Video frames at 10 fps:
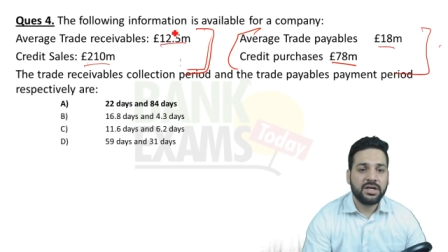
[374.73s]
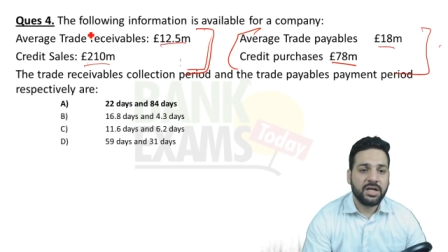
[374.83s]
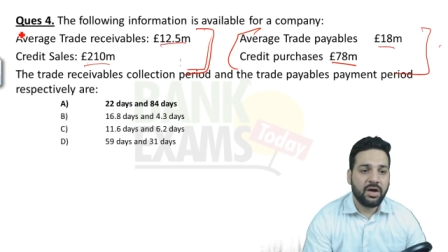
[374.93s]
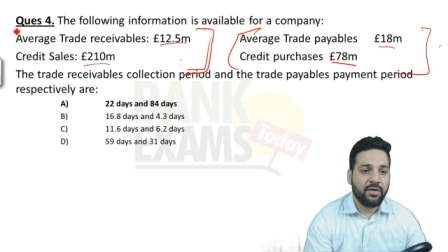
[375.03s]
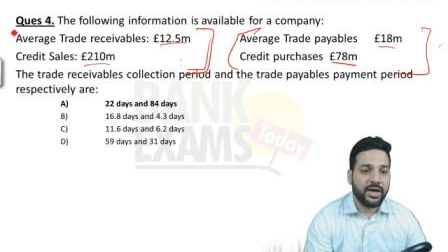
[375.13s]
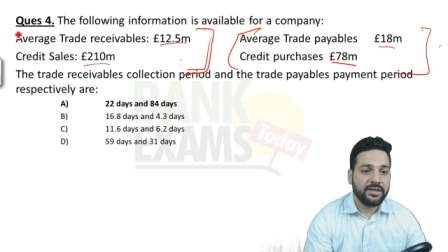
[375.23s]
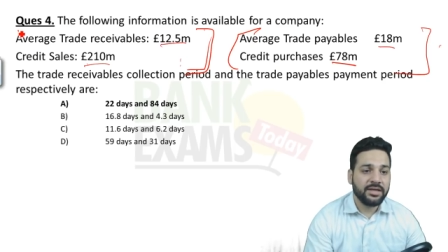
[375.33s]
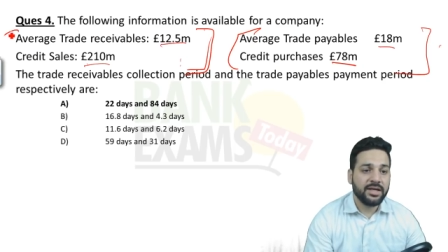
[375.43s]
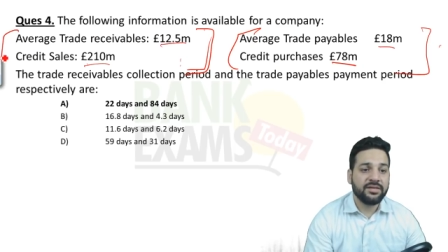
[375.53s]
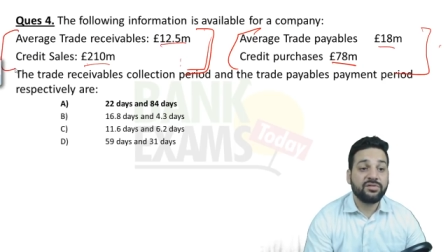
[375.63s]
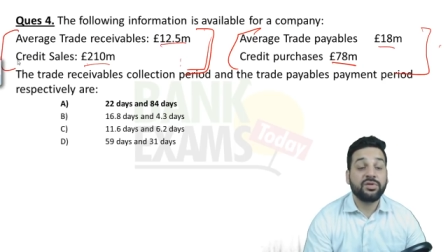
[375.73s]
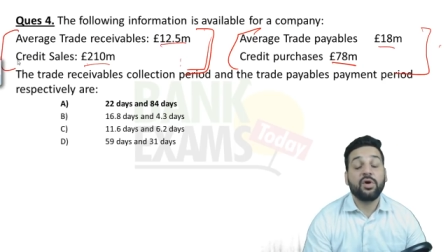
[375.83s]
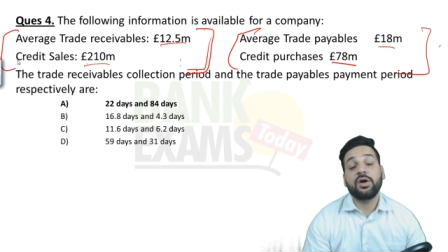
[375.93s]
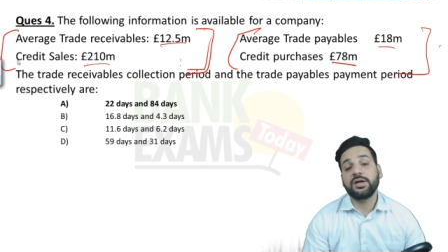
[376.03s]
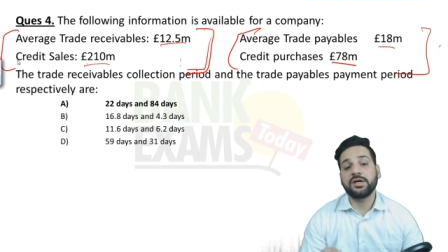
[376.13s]
now i think it's
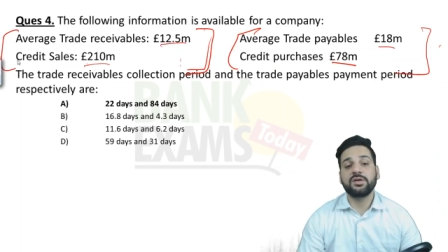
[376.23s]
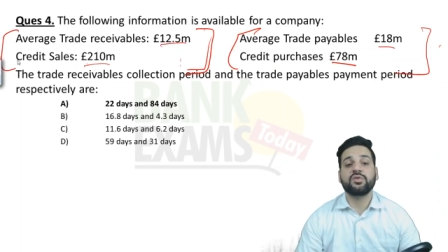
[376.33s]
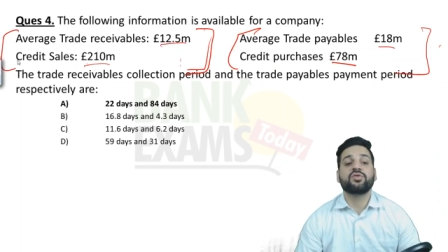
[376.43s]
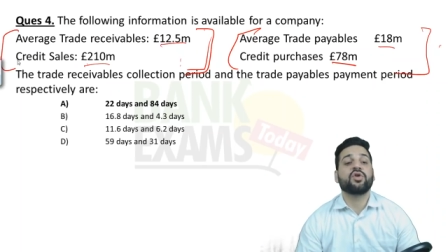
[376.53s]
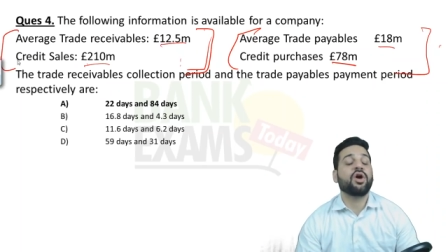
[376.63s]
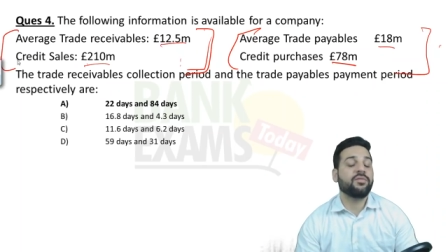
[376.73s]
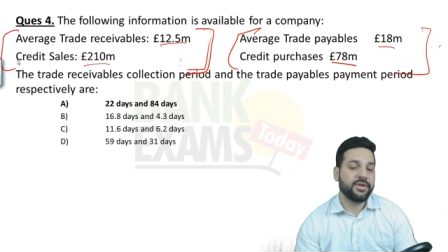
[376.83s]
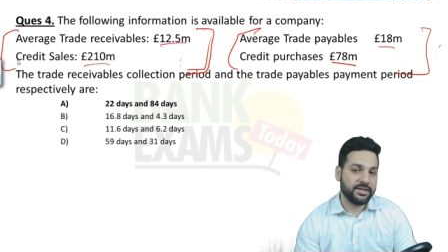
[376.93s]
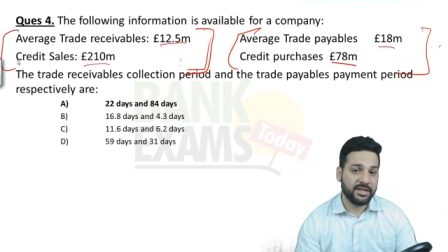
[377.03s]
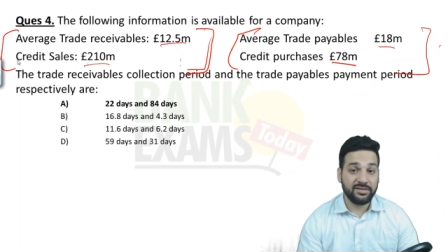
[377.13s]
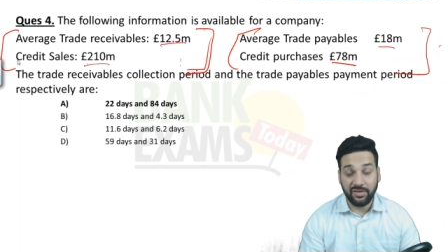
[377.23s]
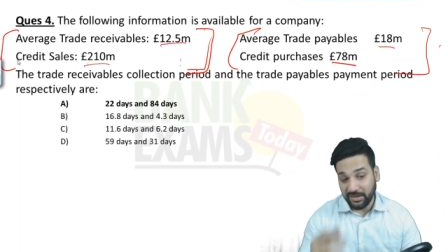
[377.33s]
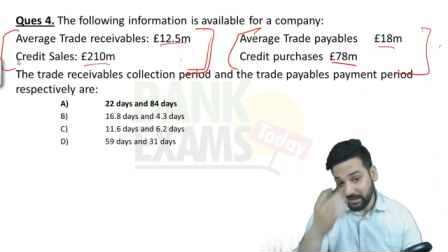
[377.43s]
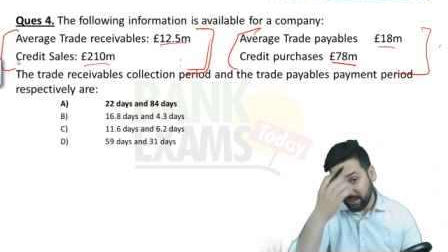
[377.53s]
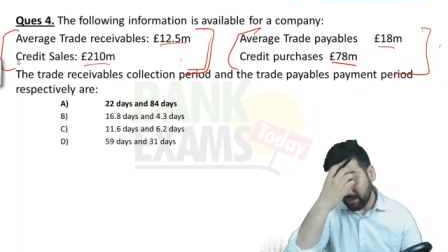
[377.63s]
your turn to solve it it's
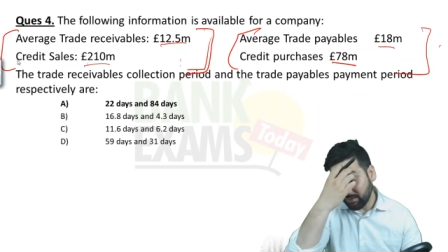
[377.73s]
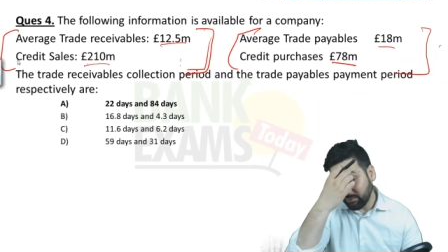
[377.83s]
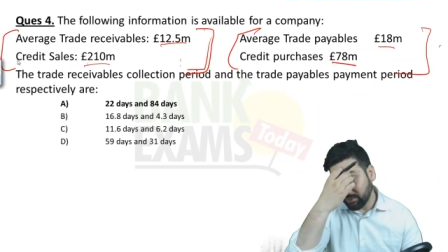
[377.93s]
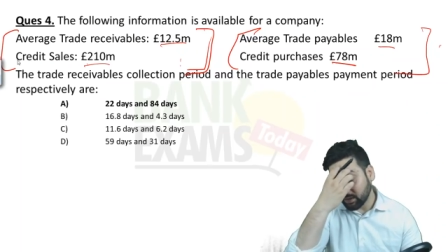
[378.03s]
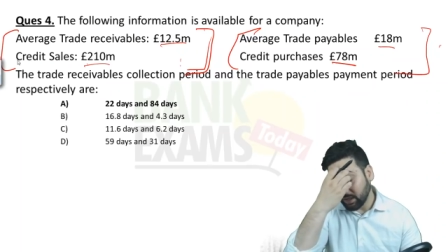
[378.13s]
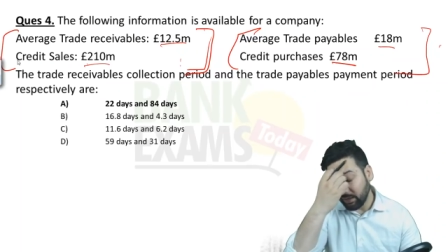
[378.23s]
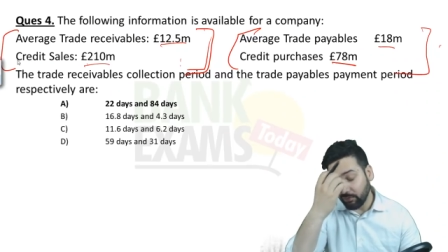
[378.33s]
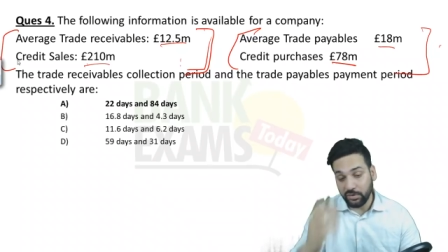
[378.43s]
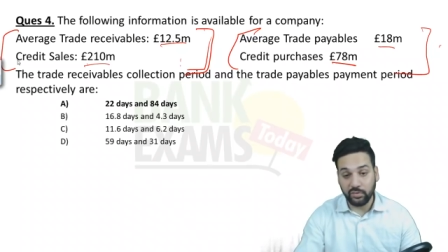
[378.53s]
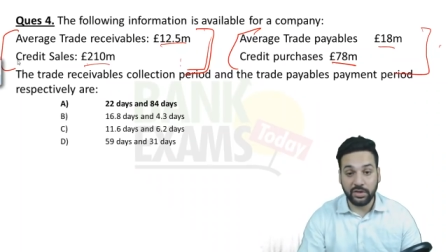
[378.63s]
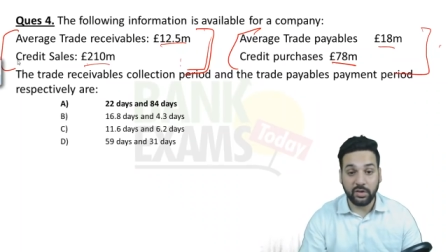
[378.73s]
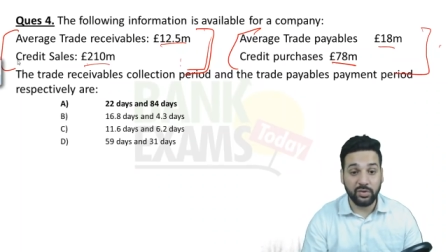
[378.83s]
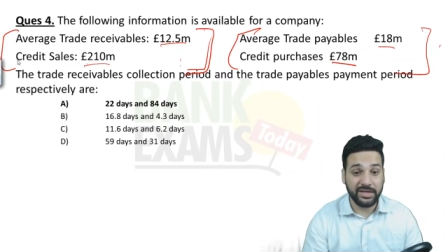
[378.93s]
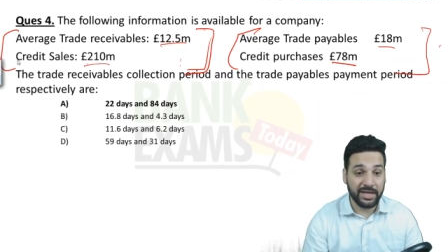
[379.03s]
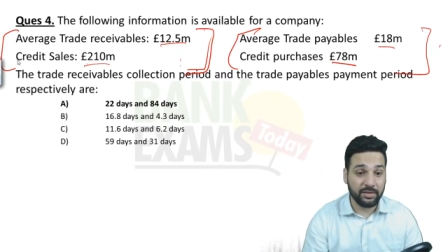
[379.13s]
not that difficult i won't do the
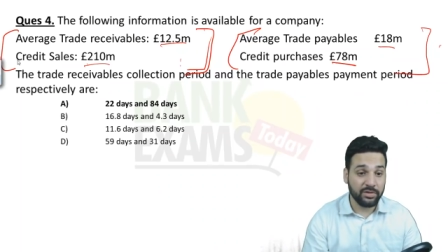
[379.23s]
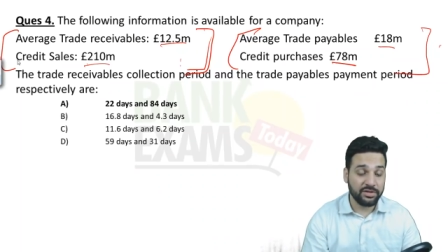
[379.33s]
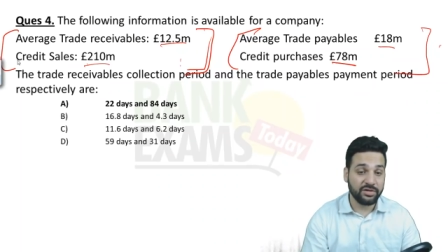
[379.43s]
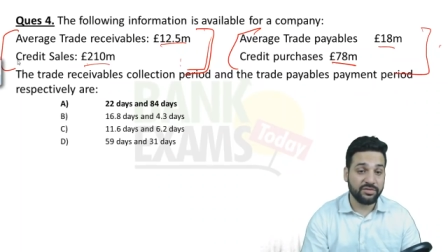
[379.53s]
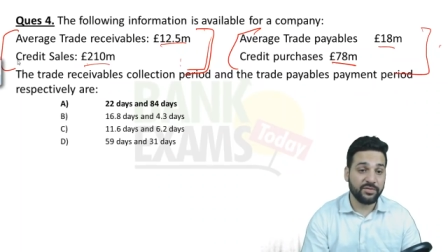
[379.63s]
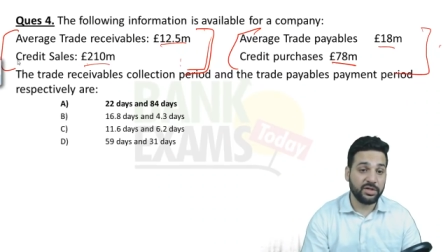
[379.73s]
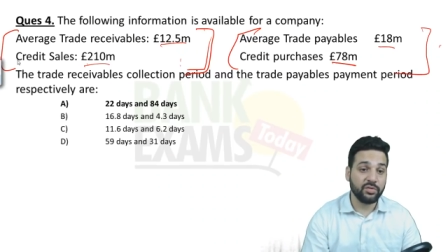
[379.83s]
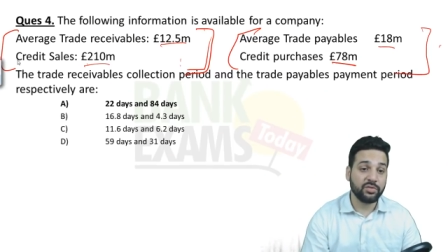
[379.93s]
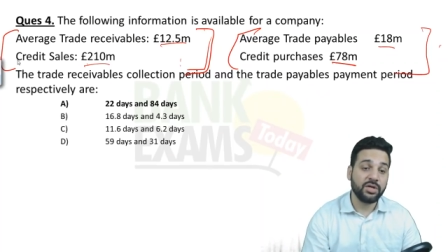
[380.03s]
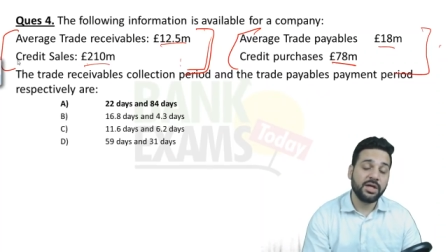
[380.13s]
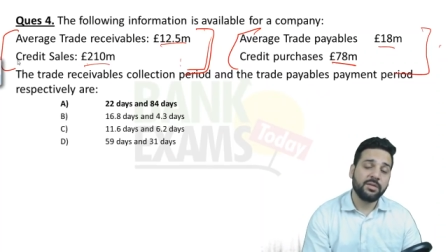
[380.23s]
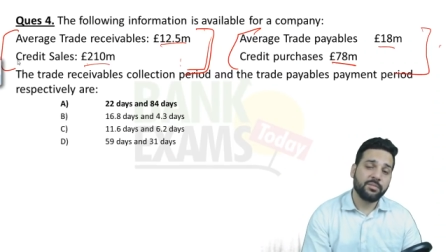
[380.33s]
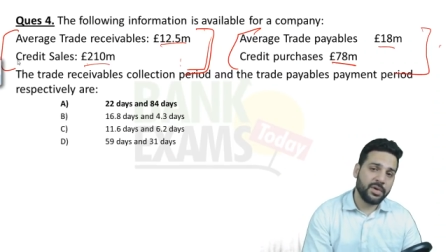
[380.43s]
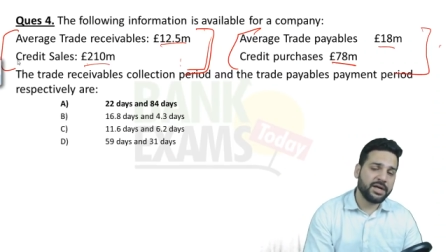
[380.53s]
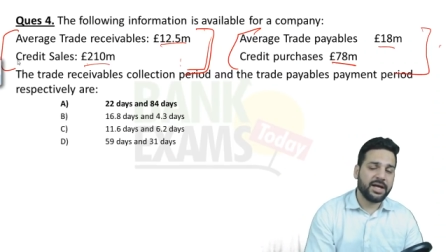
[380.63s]
whole calculations for you
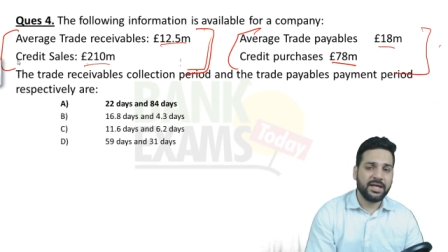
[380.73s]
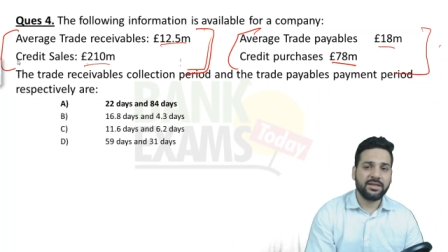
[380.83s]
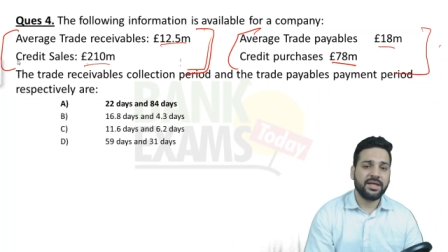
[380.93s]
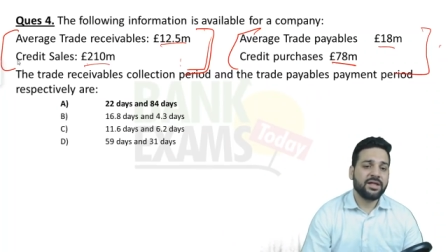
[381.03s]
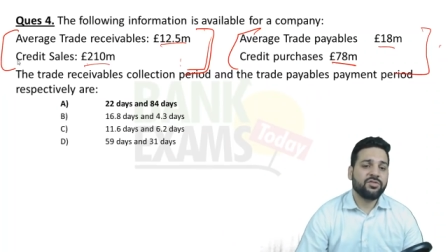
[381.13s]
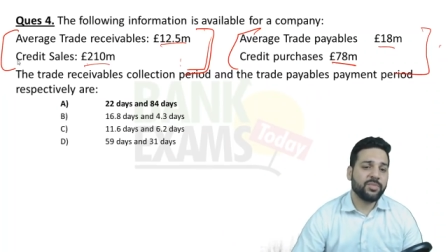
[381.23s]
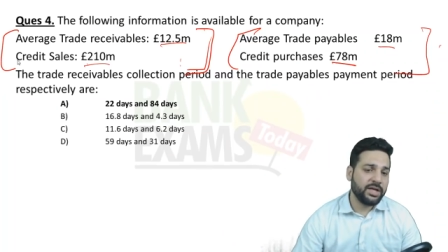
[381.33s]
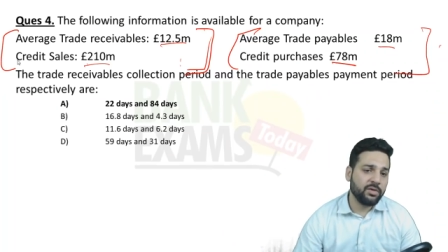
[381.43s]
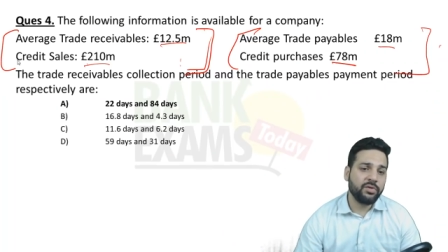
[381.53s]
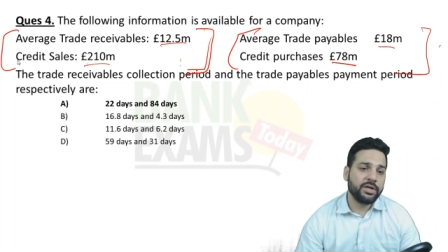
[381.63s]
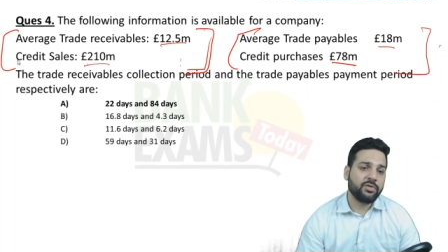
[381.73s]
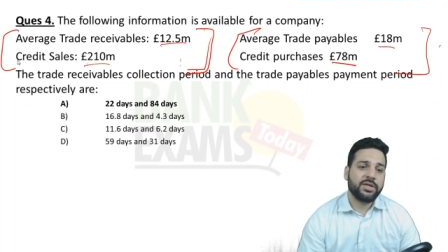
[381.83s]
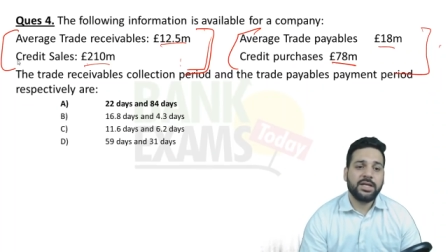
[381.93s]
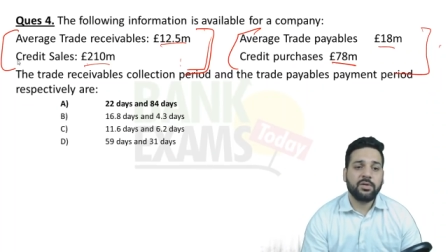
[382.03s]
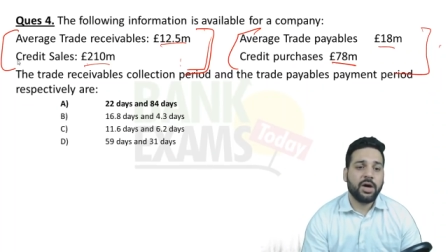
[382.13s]
but i think it's my duty to
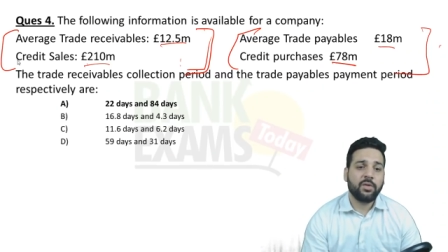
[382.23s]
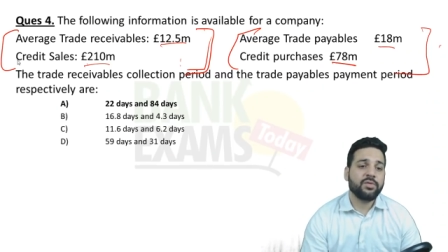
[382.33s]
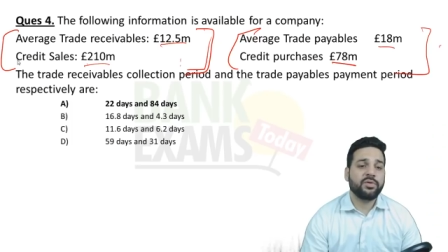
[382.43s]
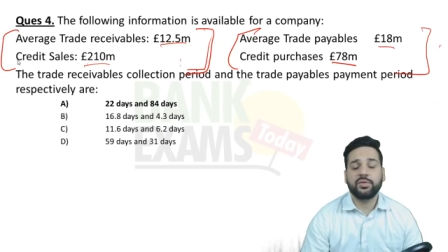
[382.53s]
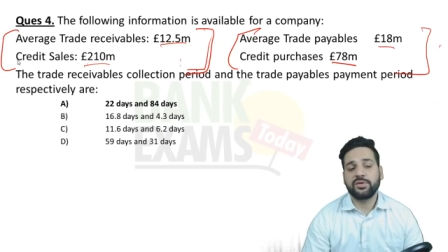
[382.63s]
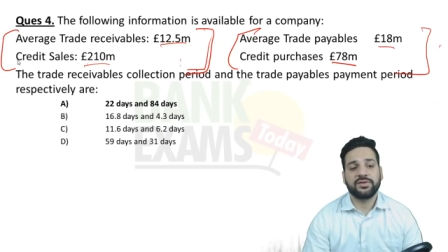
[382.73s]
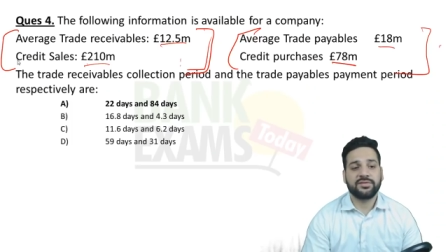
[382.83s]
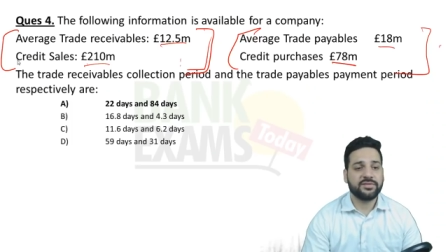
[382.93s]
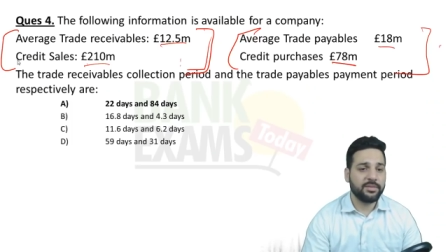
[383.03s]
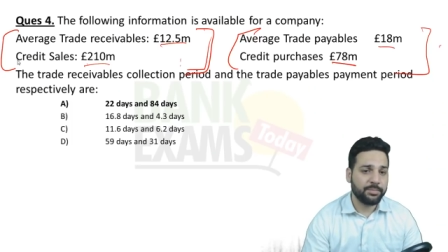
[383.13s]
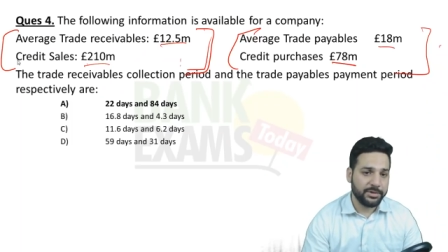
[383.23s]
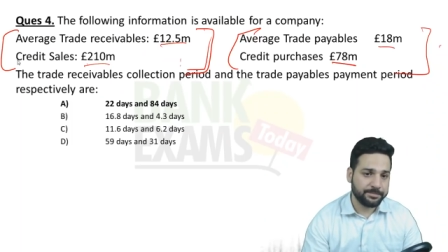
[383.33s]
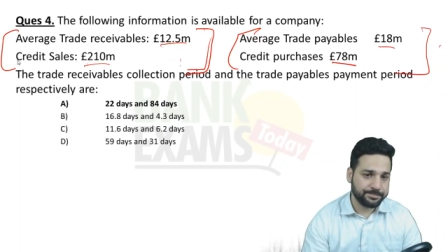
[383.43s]
tell you how to do this simple